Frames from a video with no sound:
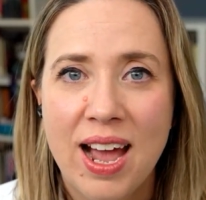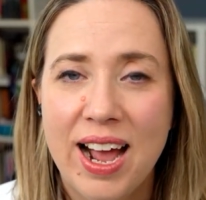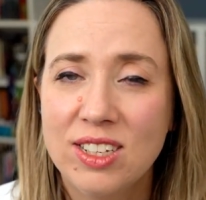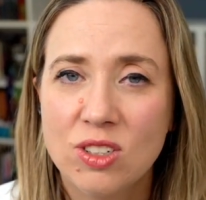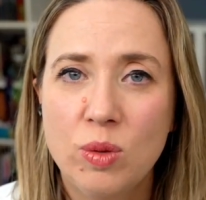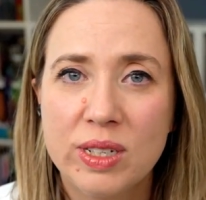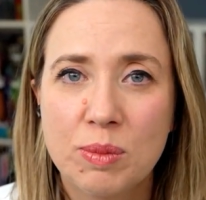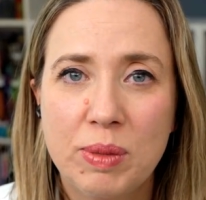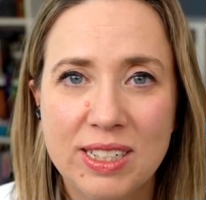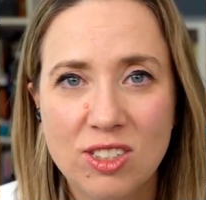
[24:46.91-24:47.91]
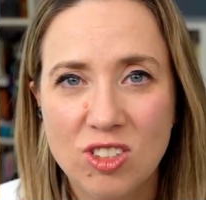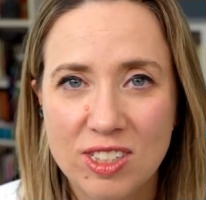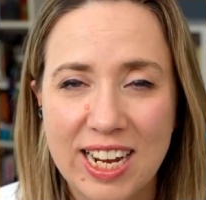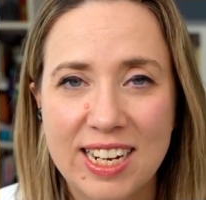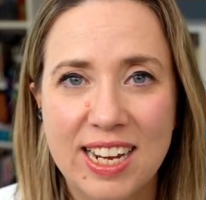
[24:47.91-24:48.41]
As always, please do
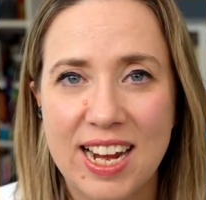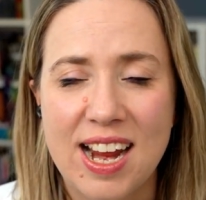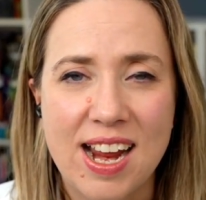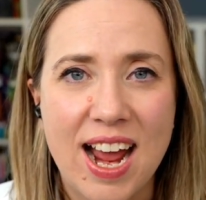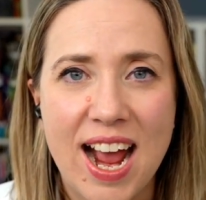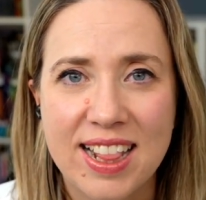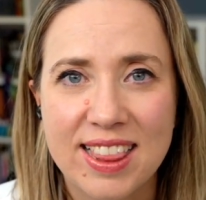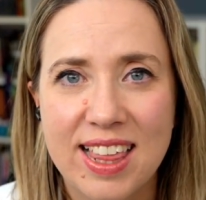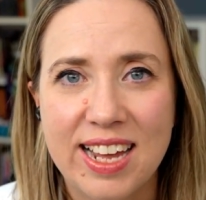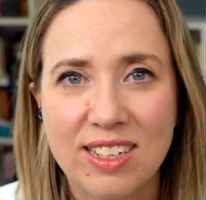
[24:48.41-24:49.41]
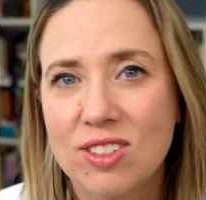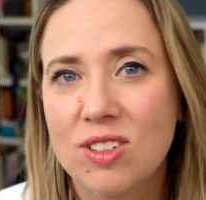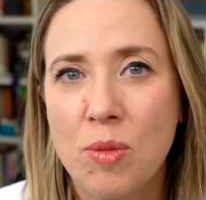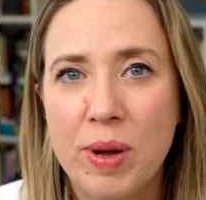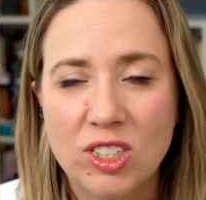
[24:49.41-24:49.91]
take care, and thanks
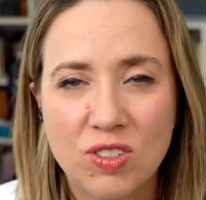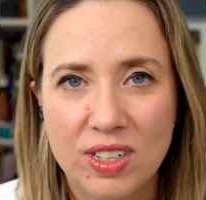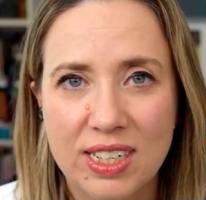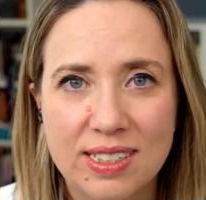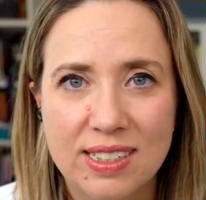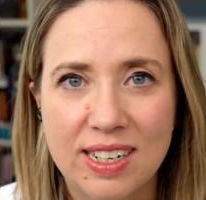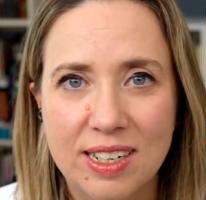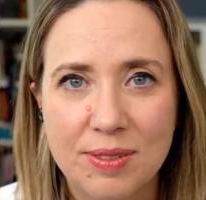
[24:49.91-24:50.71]
so much for listening.